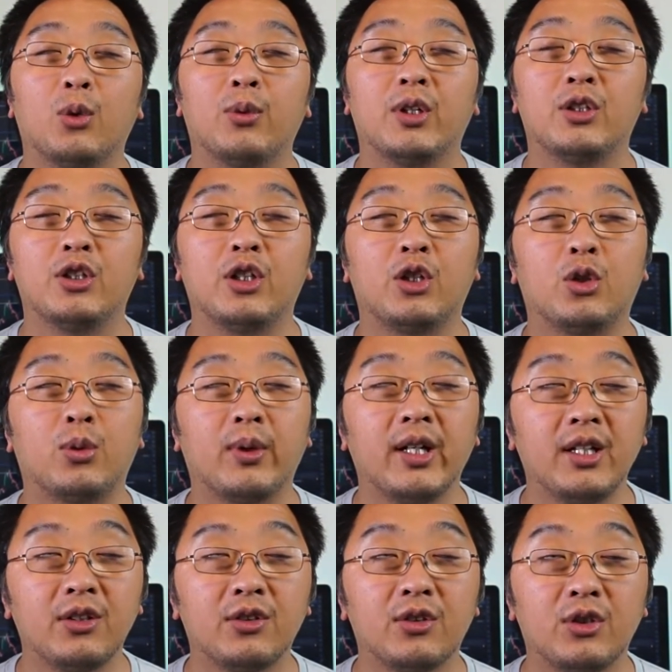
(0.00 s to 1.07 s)
which
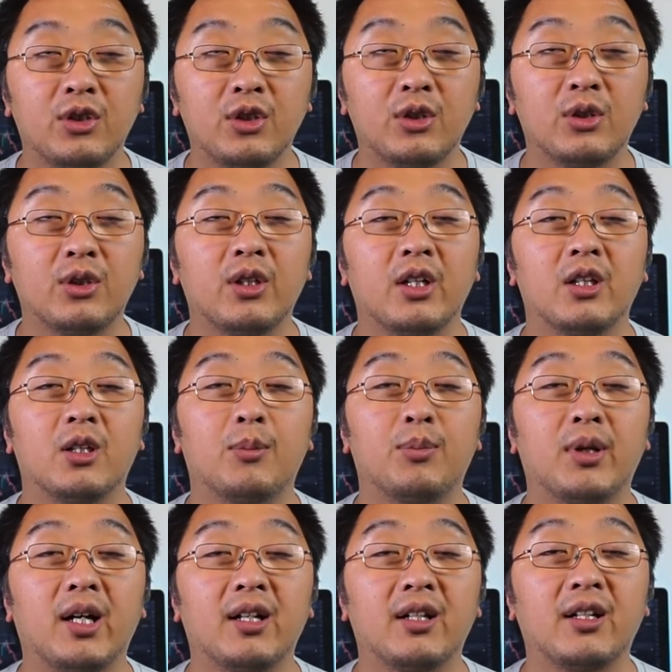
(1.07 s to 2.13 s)
equates to the
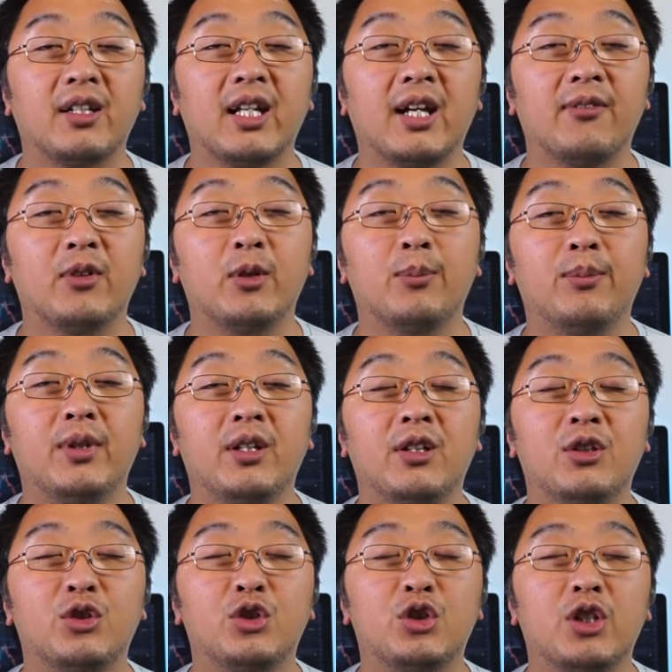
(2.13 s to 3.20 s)
product having
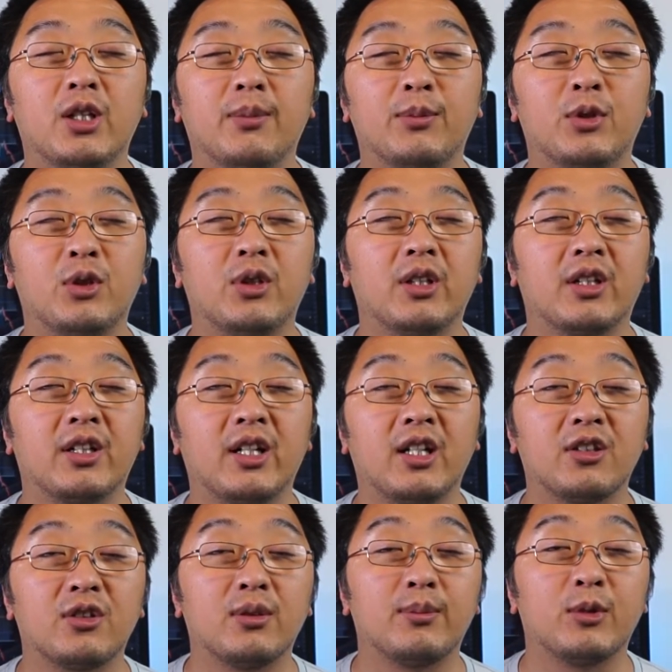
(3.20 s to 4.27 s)
been shipped to the
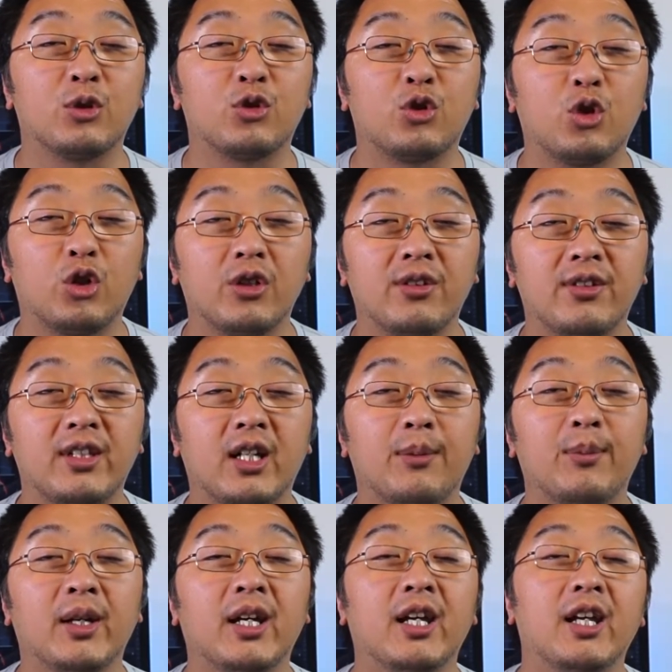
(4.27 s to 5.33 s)
customer's
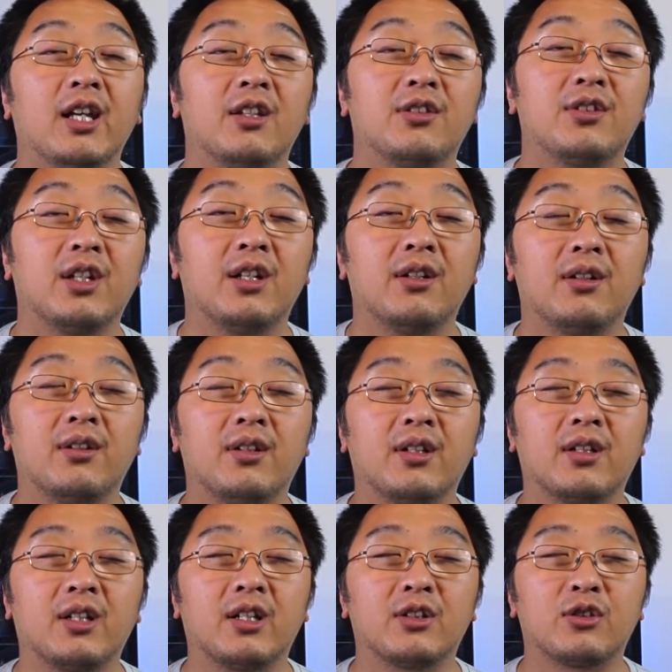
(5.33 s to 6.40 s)
doorstep instead of
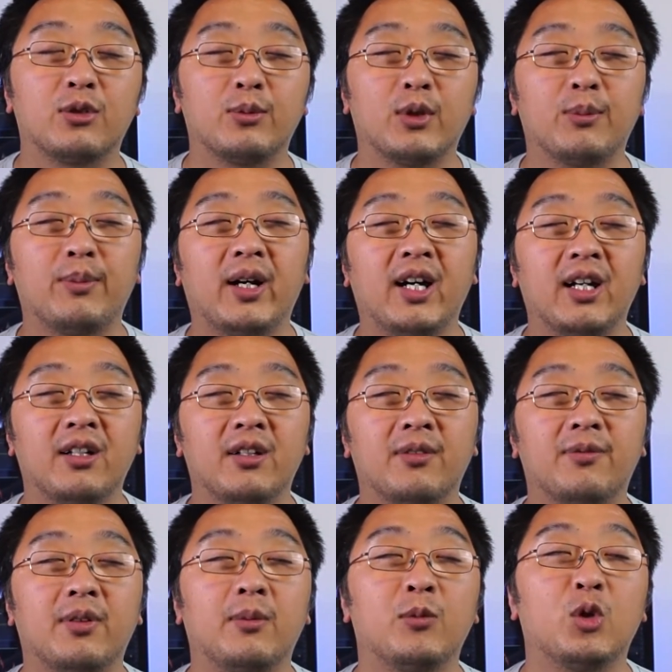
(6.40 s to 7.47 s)
the customer buying
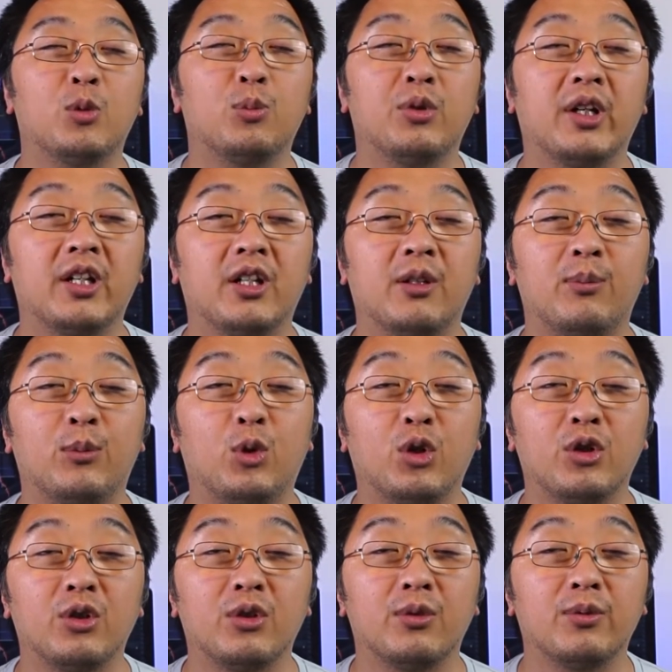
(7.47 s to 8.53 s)
it from their brick and
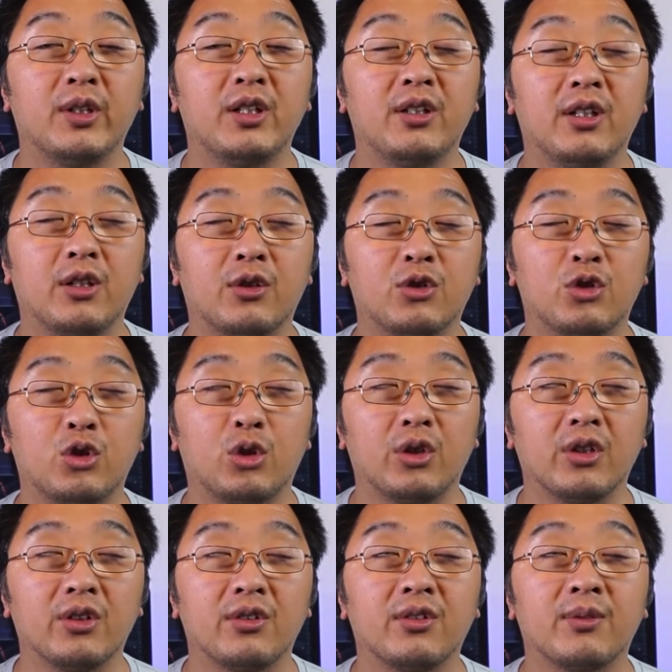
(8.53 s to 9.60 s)
mortar retail
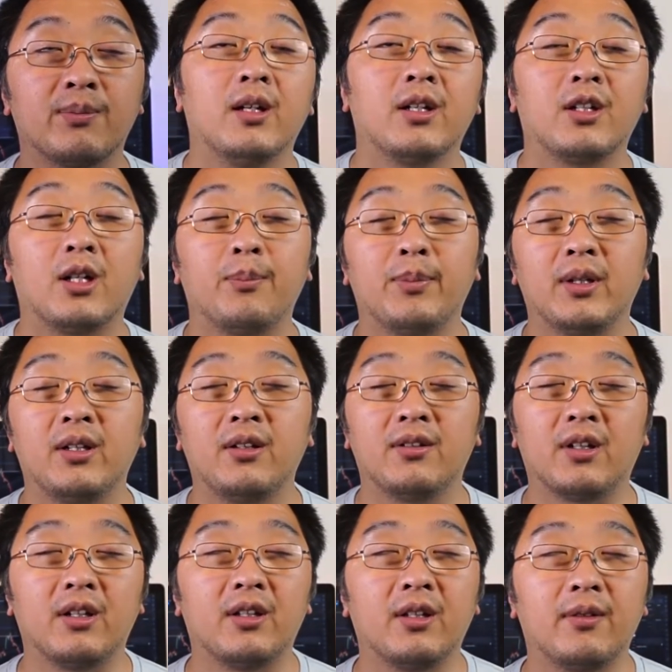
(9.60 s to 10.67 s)
stores.
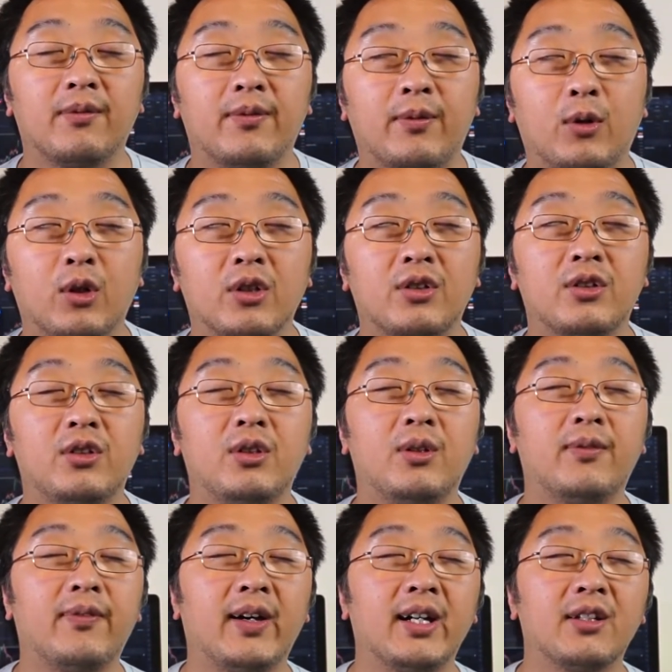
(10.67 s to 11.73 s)
Companies are then forced
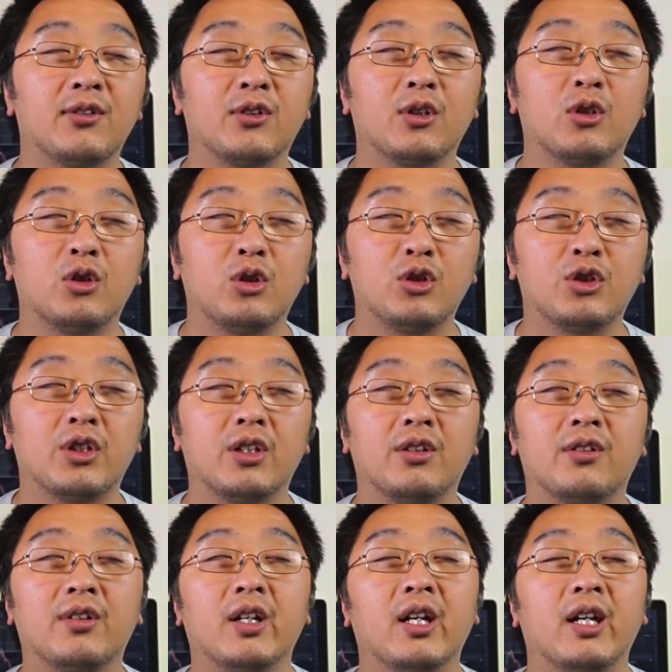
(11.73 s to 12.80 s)
to find
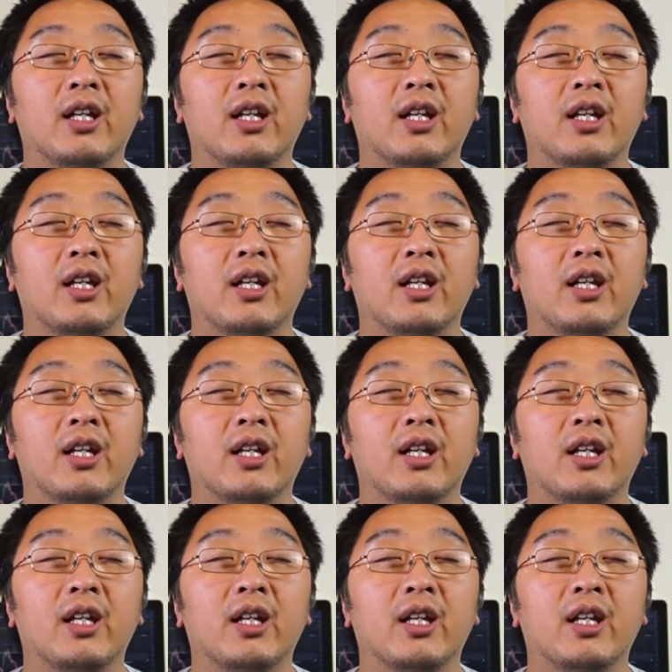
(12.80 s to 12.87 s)
solutions